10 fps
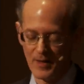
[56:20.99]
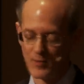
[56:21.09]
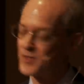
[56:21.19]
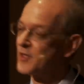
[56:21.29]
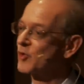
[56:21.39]
It
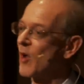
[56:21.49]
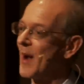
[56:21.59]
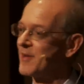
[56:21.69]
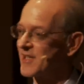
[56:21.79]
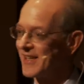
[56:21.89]
was
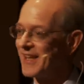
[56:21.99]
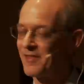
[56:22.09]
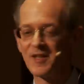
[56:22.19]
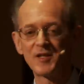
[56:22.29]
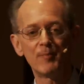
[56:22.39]
described as a
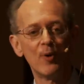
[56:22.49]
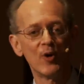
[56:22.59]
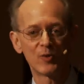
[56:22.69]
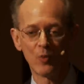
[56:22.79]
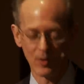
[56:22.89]
lengthy
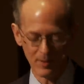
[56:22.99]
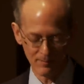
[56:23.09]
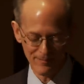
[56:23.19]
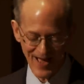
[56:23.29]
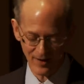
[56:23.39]
spiritual
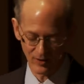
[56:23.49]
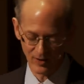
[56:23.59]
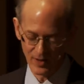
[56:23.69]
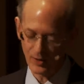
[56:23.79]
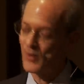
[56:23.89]
battle
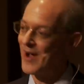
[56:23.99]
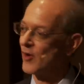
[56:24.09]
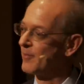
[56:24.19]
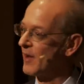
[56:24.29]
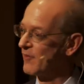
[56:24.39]

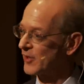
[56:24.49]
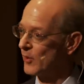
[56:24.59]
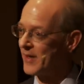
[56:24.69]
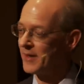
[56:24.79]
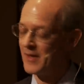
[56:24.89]
crowned by
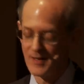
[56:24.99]
victory.